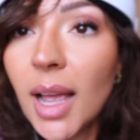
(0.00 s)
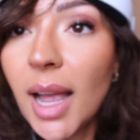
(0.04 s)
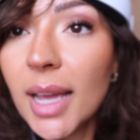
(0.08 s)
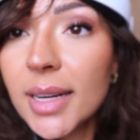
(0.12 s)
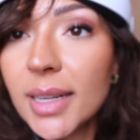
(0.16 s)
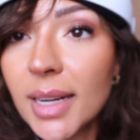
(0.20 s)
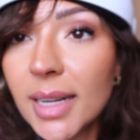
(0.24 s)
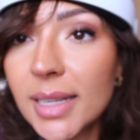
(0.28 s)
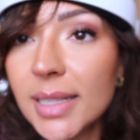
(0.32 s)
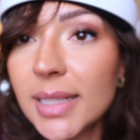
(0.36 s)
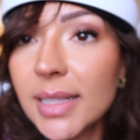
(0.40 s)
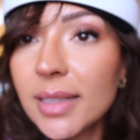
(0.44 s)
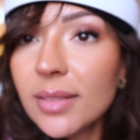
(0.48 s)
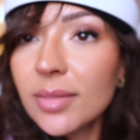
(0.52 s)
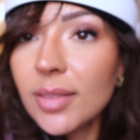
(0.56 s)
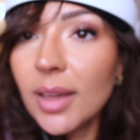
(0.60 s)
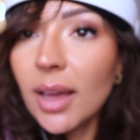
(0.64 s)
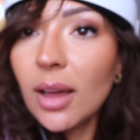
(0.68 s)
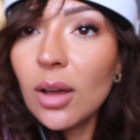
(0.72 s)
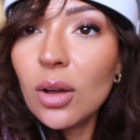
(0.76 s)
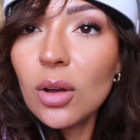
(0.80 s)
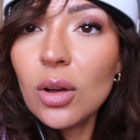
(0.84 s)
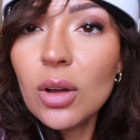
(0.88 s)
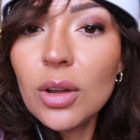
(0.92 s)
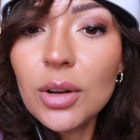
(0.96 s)
And I leave
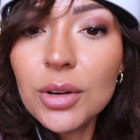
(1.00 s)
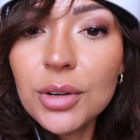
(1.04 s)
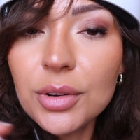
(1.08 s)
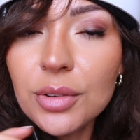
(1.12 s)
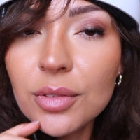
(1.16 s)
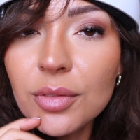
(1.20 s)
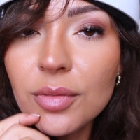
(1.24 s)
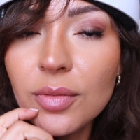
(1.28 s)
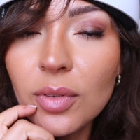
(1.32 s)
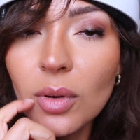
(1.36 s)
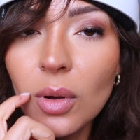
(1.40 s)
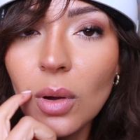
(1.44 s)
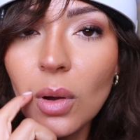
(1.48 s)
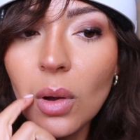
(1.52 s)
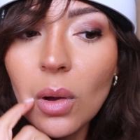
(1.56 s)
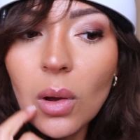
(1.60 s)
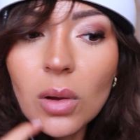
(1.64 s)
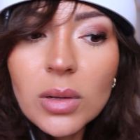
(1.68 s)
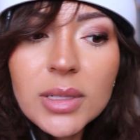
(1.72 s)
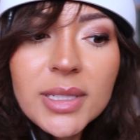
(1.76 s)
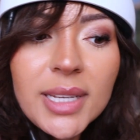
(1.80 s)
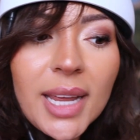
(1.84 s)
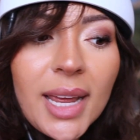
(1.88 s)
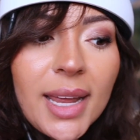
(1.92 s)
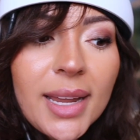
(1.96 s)
that on for
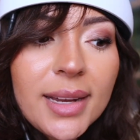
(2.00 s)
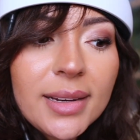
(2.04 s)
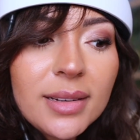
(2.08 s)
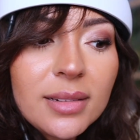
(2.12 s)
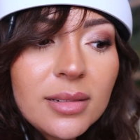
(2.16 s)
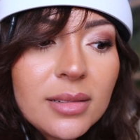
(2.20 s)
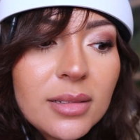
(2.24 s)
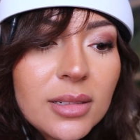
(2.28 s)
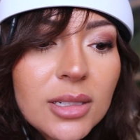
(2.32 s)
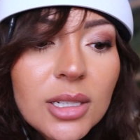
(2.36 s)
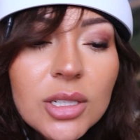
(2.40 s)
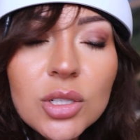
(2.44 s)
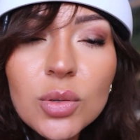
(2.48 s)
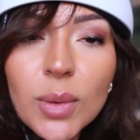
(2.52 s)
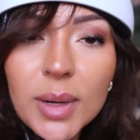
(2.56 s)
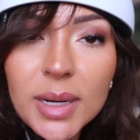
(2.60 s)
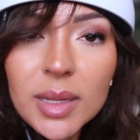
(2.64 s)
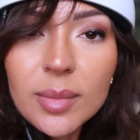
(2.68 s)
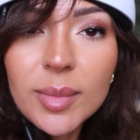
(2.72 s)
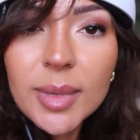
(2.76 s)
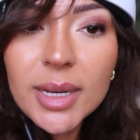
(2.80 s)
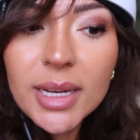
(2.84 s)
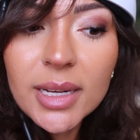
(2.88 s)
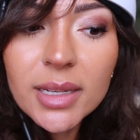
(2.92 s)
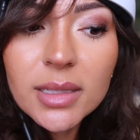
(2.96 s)
10 to 20
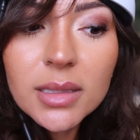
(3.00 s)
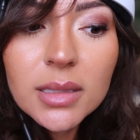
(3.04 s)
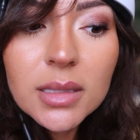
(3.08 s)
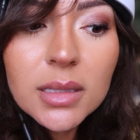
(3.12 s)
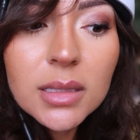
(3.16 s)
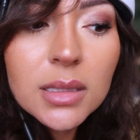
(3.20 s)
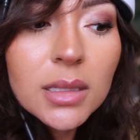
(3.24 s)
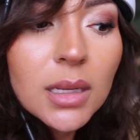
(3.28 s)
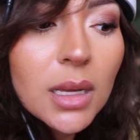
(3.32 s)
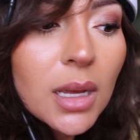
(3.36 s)
minutes.